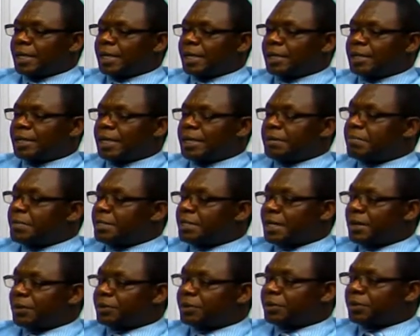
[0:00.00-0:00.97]
and then miss
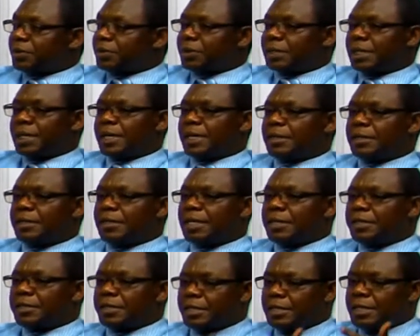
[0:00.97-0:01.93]
out on
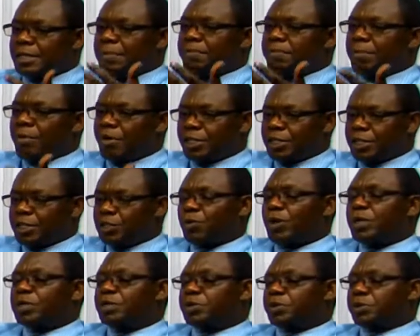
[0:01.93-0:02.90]
the points you
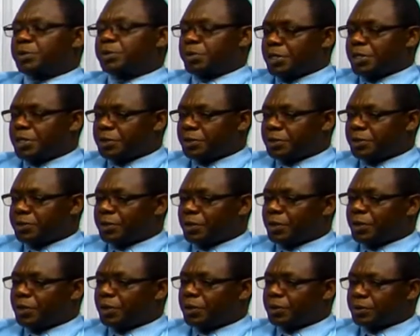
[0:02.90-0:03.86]
want to speak to, you
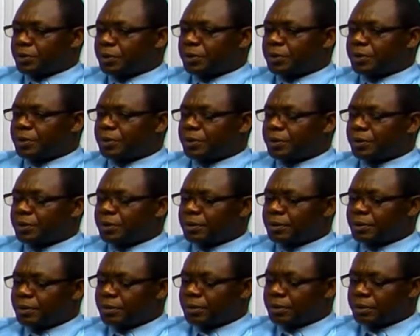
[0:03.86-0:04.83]
know,
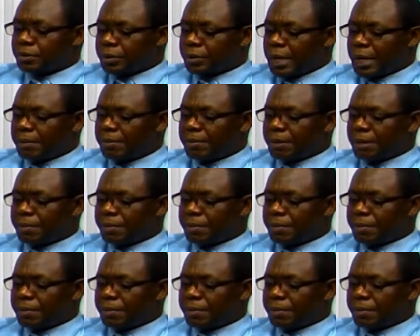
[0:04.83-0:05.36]
to them.